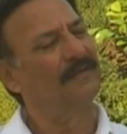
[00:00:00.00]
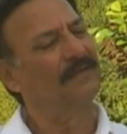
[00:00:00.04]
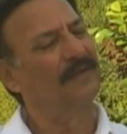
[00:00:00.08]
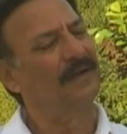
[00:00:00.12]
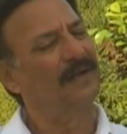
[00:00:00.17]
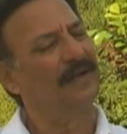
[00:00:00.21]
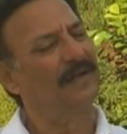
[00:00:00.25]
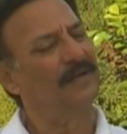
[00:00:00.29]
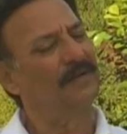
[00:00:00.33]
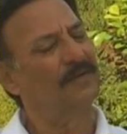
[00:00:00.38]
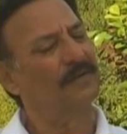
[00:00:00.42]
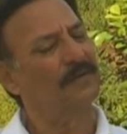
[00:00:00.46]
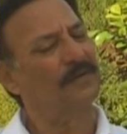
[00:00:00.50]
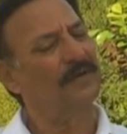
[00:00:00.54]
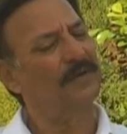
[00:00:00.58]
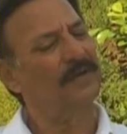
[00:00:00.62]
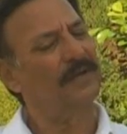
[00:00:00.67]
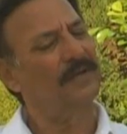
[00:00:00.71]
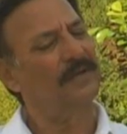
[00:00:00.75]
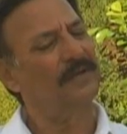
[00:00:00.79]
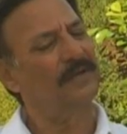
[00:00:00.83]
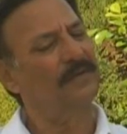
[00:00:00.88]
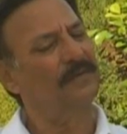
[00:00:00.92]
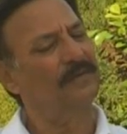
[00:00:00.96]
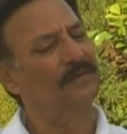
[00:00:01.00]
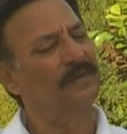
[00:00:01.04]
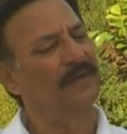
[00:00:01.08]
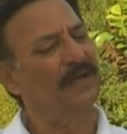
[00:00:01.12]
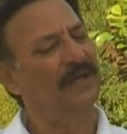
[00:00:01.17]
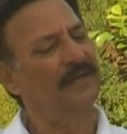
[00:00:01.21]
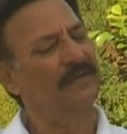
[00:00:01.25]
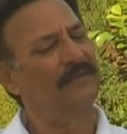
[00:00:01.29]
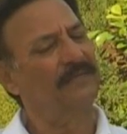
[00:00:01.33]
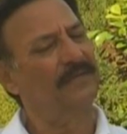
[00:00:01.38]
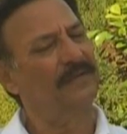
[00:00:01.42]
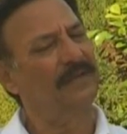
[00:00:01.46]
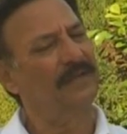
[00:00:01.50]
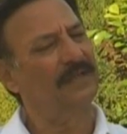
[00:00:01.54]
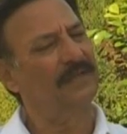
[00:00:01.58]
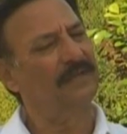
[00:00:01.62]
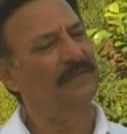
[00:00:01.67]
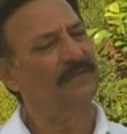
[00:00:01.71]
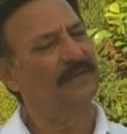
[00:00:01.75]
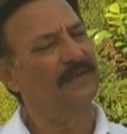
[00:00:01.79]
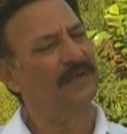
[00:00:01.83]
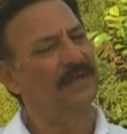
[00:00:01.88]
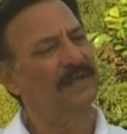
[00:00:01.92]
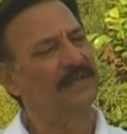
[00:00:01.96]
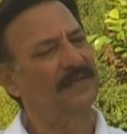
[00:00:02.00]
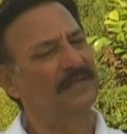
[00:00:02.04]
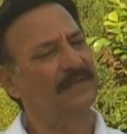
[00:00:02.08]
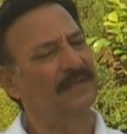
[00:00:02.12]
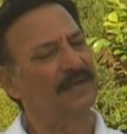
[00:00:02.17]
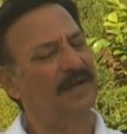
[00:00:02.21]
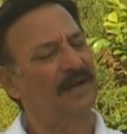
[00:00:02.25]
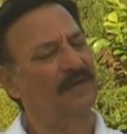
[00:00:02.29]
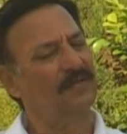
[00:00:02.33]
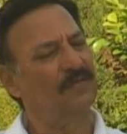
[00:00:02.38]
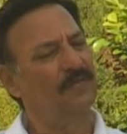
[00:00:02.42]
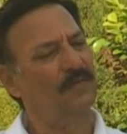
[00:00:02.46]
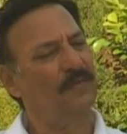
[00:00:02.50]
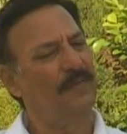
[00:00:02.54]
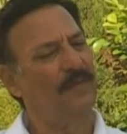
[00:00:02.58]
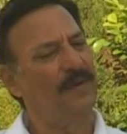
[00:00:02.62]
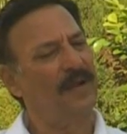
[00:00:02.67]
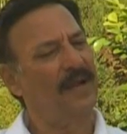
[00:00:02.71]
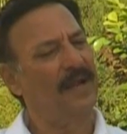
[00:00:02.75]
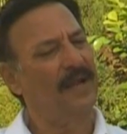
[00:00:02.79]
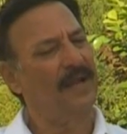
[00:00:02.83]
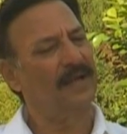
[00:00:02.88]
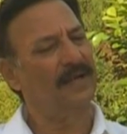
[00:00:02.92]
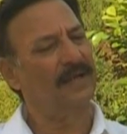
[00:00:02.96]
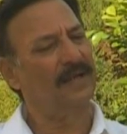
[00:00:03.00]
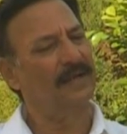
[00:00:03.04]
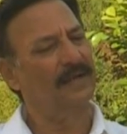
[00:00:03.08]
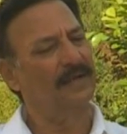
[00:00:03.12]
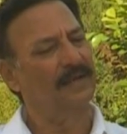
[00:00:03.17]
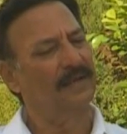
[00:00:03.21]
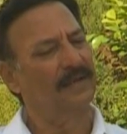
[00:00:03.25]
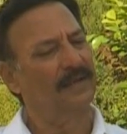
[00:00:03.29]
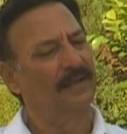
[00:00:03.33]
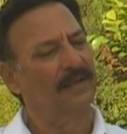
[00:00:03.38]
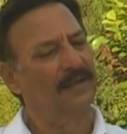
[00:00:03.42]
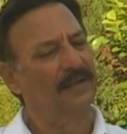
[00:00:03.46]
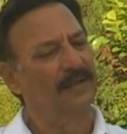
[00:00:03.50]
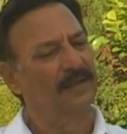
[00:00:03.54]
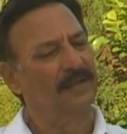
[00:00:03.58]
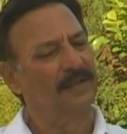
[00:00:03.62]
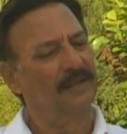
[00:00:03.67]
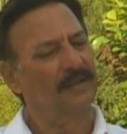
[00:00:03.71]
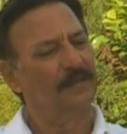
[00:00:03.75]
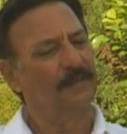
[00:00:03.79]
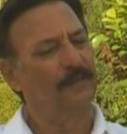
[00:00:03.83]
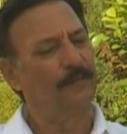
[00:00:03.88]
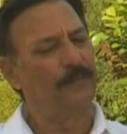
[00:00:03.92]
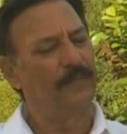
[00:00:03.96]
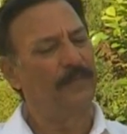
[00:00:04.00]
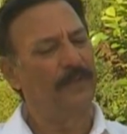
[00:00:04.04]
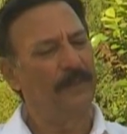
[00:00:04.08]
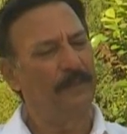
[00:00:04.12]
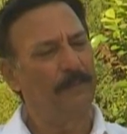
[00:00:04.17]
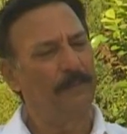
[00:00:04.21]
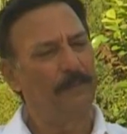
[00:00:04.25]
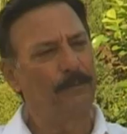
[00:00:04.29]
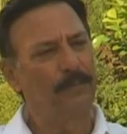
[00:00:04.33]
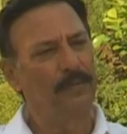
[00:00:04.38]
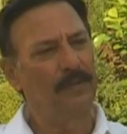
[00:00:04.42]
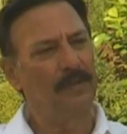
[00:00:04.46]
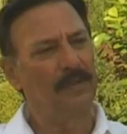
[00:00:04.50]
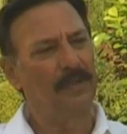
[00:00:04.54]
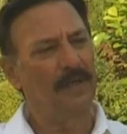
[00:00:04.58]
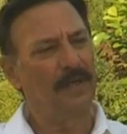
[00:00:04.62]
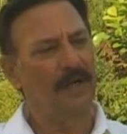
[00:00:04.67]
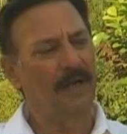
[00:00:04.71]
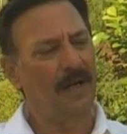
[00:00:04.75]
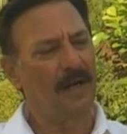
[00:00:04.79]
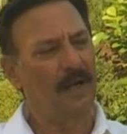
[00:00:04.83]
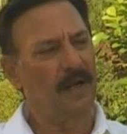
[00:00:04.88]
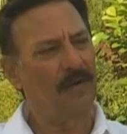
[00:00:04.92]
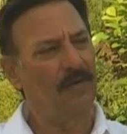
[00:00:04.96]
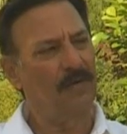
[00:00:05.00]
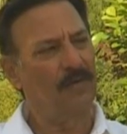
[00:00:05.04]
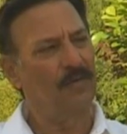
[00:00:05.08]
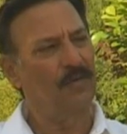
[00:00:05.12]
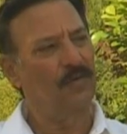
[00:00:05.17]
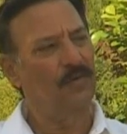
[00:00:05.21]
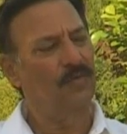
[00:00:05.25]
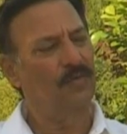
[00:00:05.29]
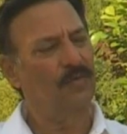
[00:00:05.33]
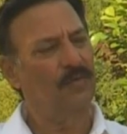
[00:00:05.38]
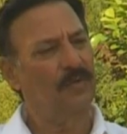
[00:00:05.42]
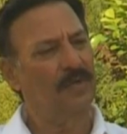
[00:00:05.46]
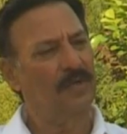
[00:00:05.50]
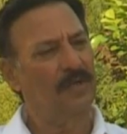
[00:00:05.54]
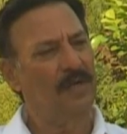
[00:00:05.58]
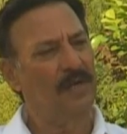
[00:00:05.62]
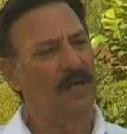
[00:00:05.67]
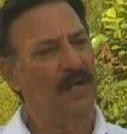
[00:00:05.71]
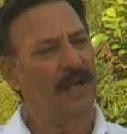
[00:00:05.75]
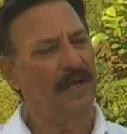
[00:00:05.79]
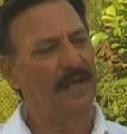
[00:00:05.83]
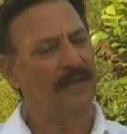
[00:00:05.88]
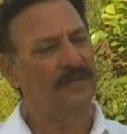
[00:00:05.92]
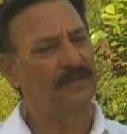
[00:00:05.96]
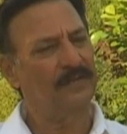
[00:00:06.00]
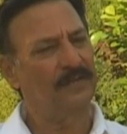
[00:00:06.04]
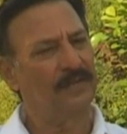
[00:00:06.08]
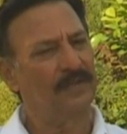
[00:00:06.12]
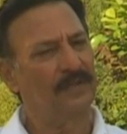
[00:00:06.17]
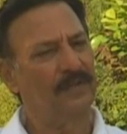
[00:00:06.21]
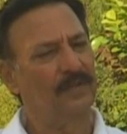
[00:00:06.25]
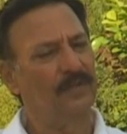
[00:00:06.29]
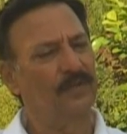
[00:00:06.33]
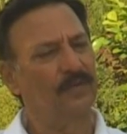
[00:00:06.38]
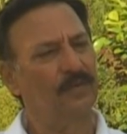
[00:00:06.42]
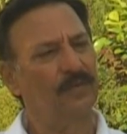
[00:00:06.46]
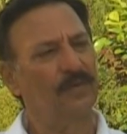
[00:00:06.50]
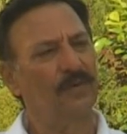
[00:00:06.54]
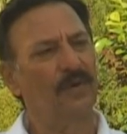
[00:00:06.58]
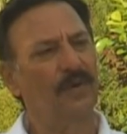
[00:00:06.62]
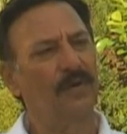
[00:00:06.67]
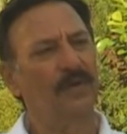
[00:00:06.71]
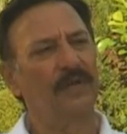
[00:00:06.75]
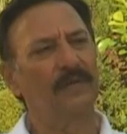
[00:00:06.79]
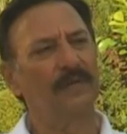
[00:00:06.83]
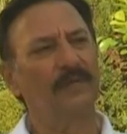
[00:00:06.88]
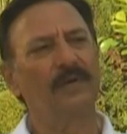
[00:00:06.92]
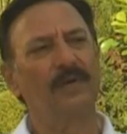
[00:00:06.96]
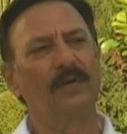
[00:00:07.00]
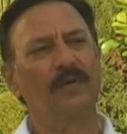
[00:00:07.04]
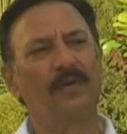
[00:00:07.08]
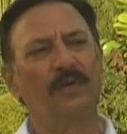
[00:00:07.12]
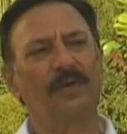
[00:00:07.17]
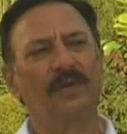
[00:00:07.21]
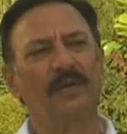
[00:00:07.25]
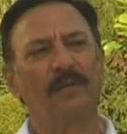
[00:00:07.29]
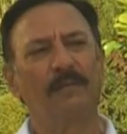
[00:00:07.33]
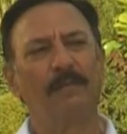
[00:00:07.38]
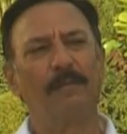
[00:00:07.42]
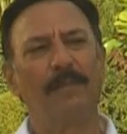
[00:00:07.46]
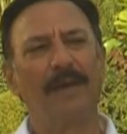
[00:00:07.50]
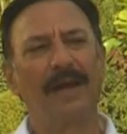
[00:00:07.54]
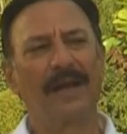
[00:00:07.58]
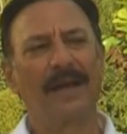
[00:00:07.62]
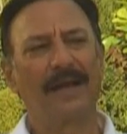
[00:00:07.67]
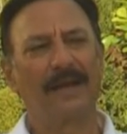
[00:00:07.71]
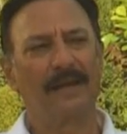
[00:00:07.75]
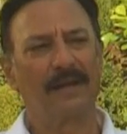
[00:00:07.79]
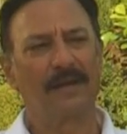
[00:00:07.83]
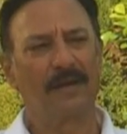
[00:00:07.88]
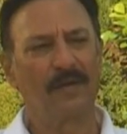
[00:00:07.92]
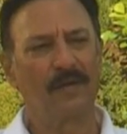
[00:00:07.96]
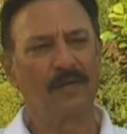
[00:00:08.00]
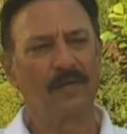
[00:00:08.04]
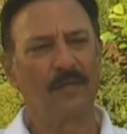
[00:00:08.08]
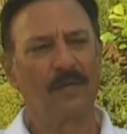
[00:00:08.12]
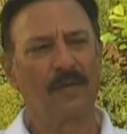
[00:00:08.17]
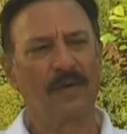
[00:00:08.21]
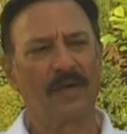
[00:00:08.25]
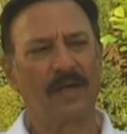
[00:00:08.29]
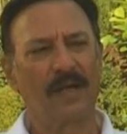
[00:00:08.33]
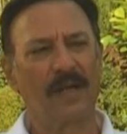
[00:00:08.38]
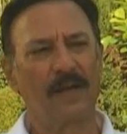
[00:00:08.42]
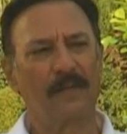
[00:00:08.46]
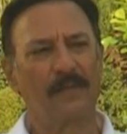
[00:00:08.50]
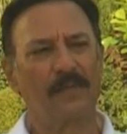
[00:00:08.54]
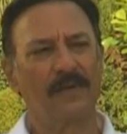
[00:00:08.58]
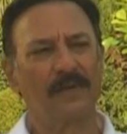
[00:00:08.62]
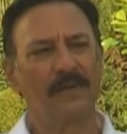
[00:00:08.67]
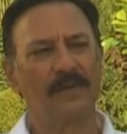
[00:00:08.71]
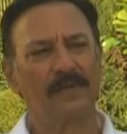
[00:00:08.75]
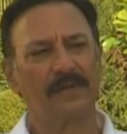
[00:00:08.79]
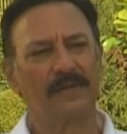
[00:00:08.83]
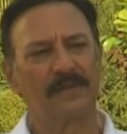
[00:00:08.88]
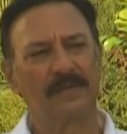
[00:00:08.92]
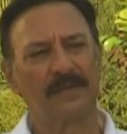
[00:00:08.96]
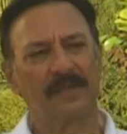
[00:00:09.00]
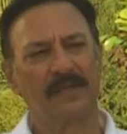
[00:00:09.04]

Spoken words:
While talking to you, I feel that when I shout back, the people around who actually do not even know the background, what happened,